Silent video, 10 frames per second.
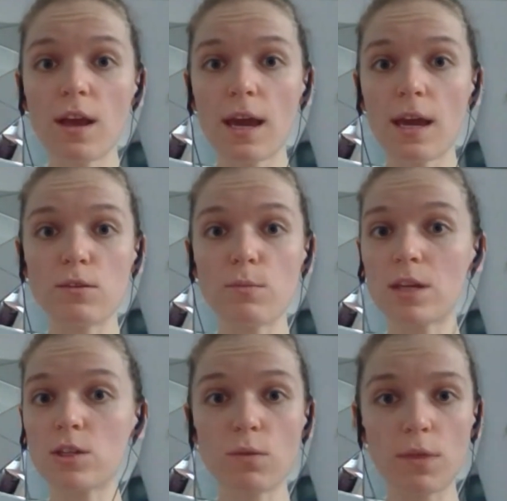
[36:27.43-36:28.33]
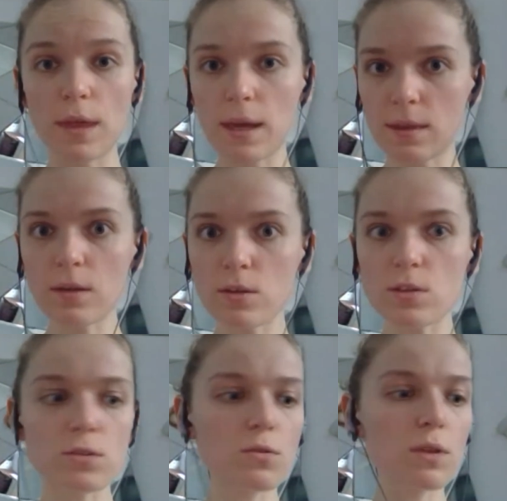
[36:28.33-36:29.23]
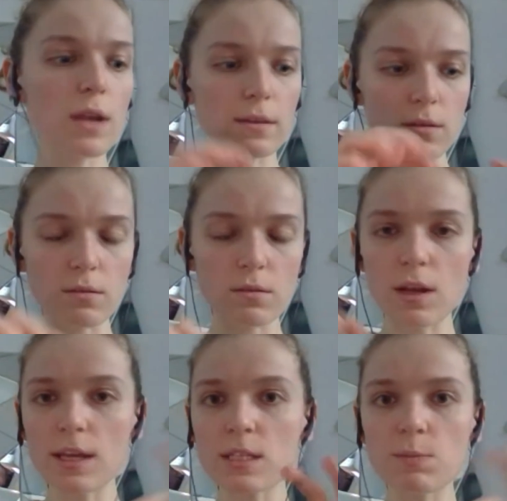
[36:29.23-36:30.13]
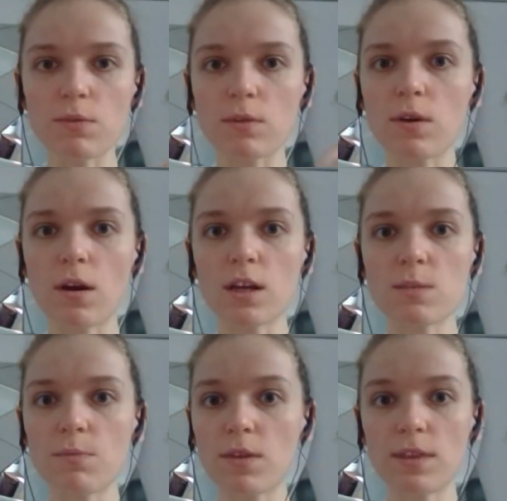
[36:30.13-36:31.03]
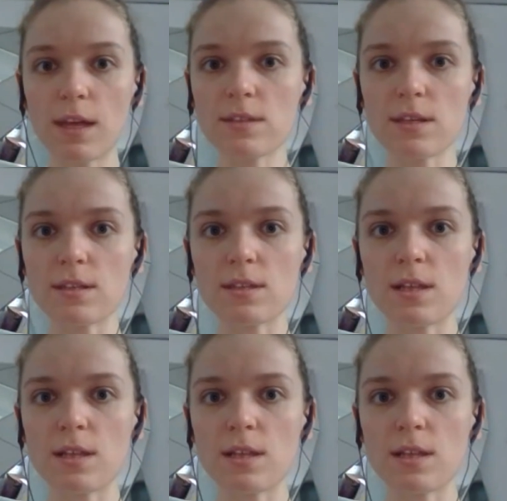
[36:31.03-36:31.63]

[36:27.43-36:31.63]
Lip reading: and you make sure they understood like the links between the cards. But that's it.